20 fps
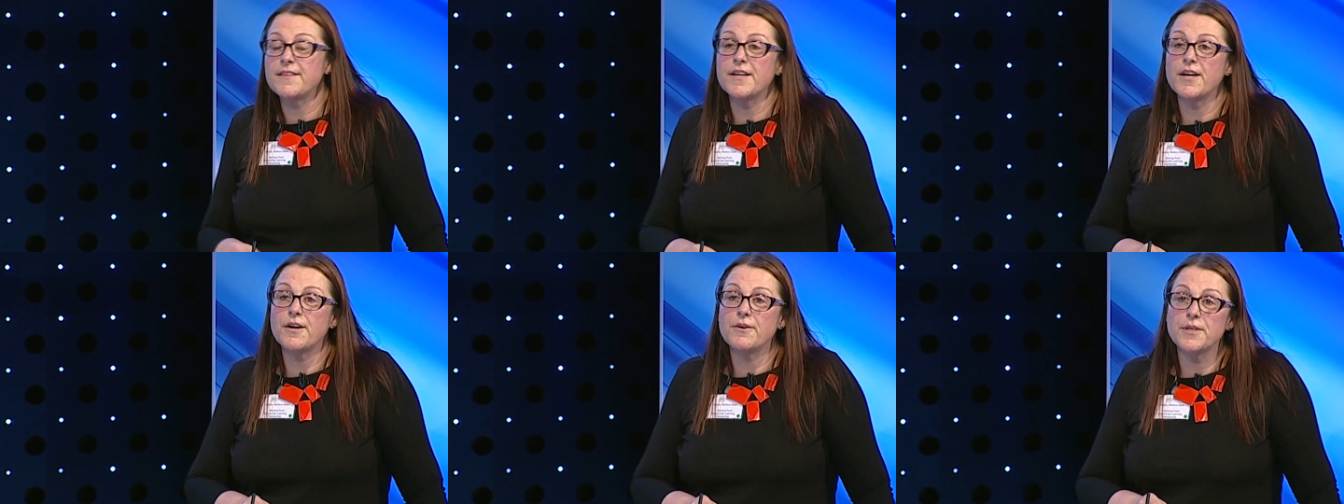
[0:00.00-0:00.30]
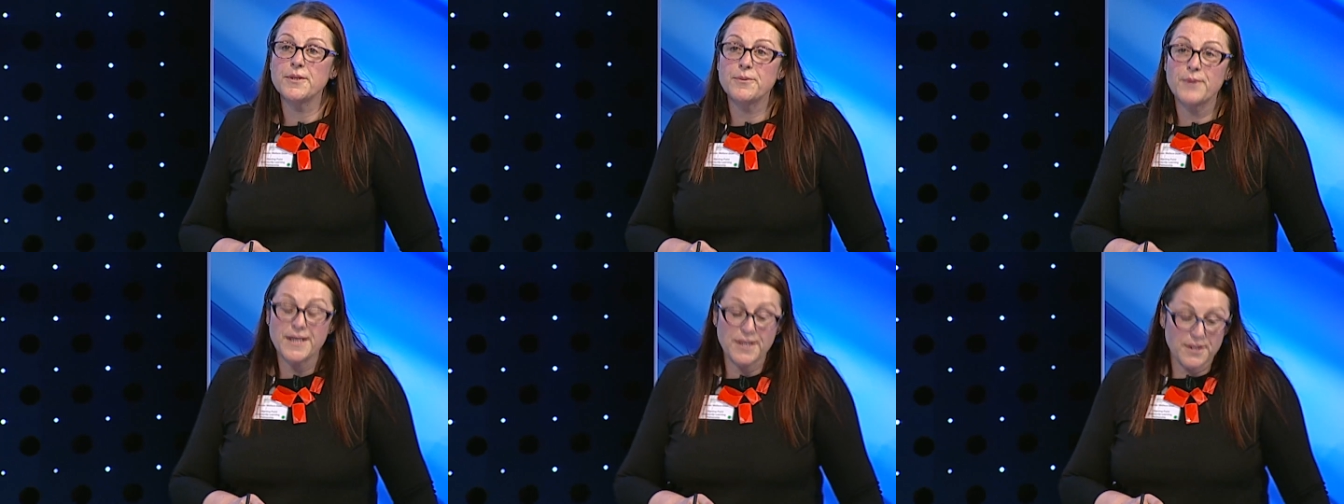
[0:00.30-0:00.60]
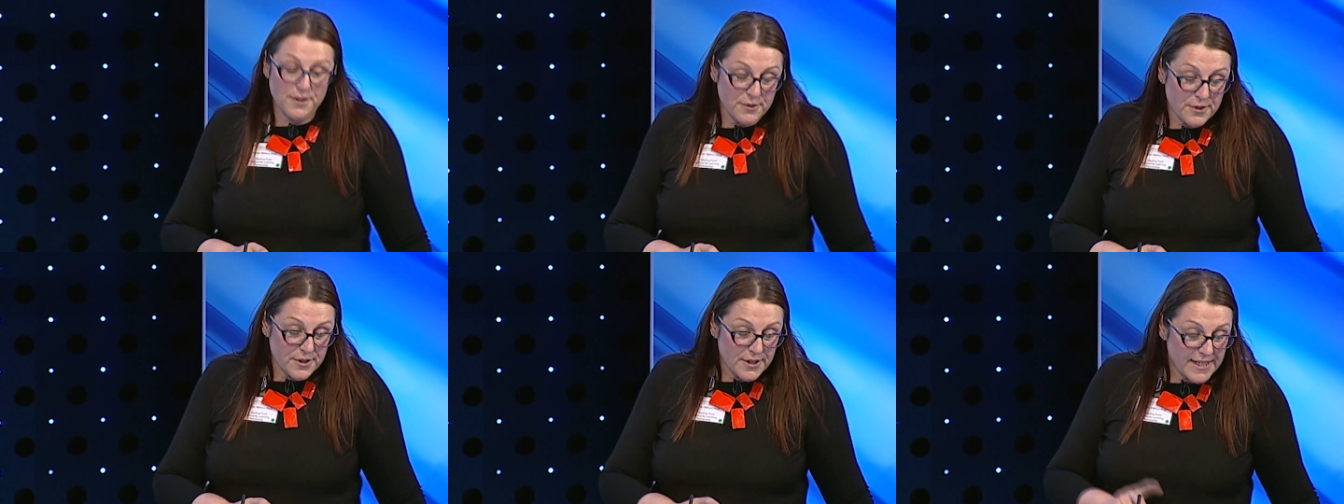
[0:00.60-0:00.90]
the only way
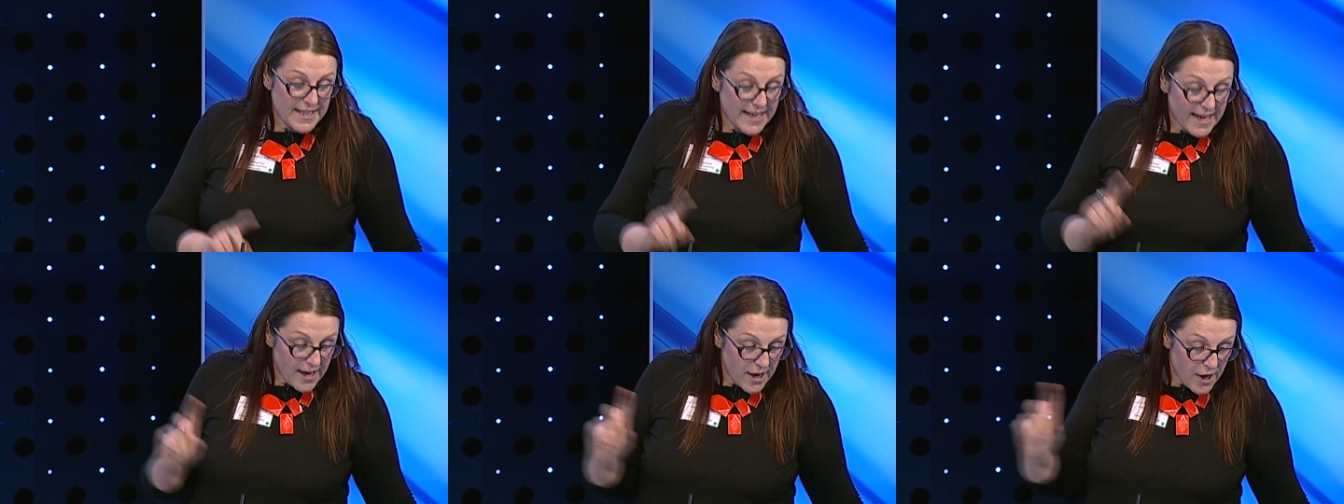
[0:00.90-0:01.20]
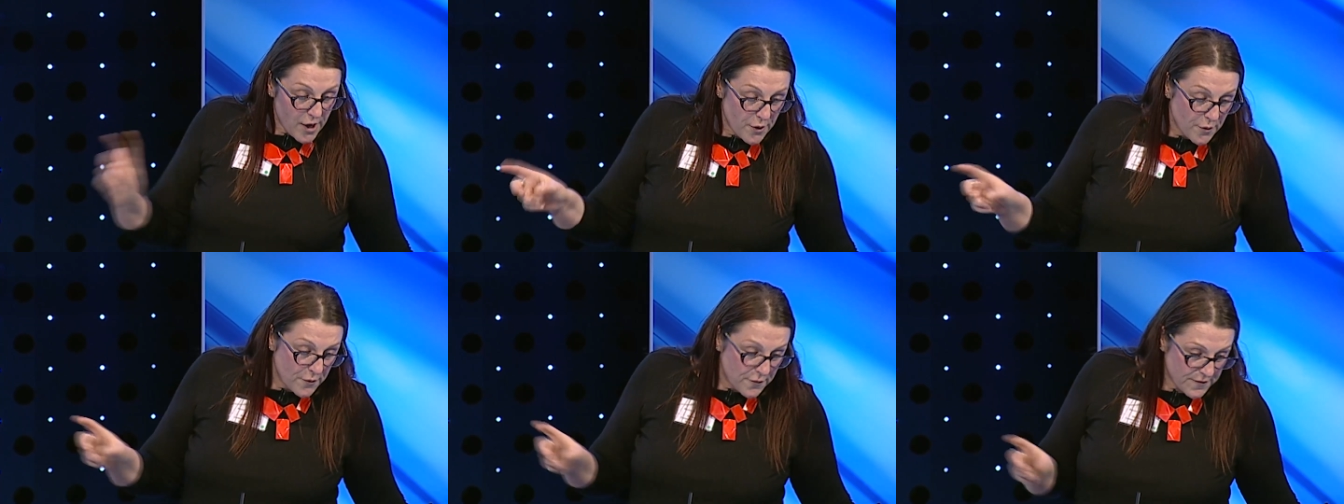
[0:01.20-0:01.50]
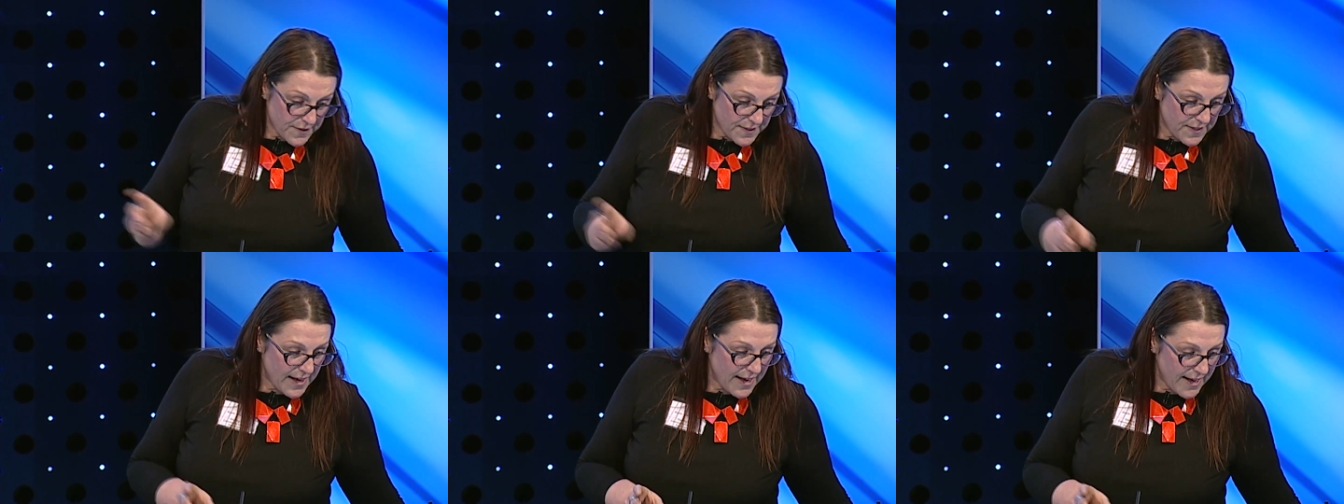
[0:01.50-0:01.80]
you could get
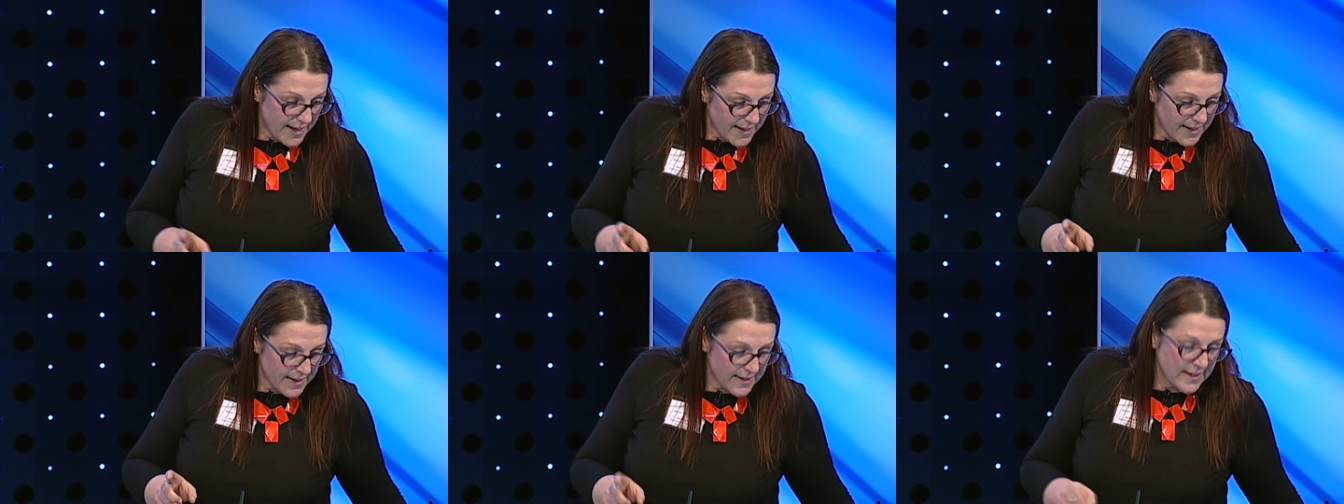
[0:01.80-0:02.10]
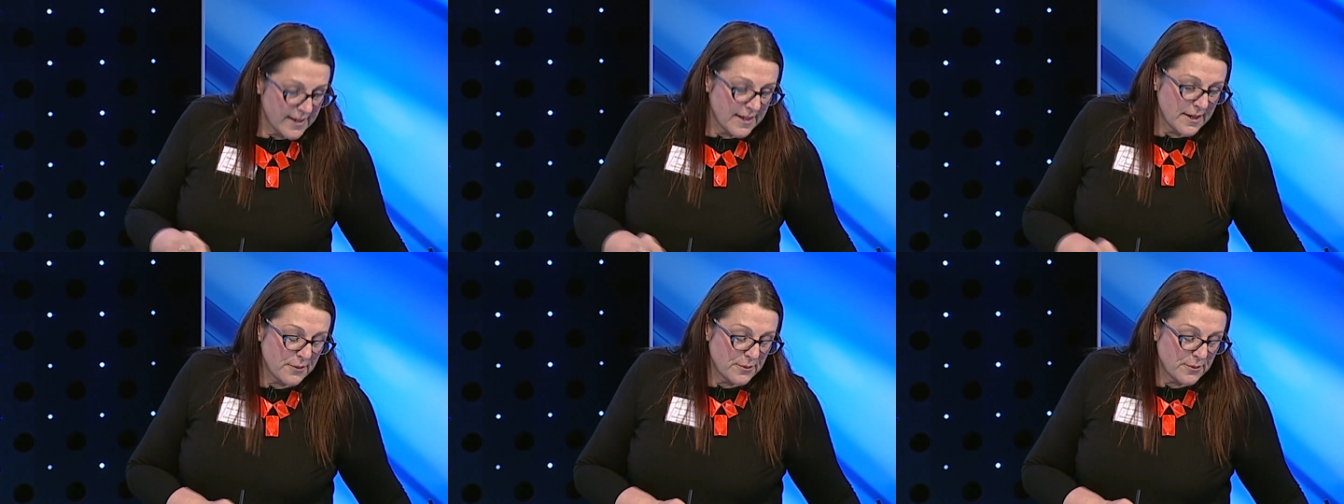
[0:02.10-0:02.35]
over there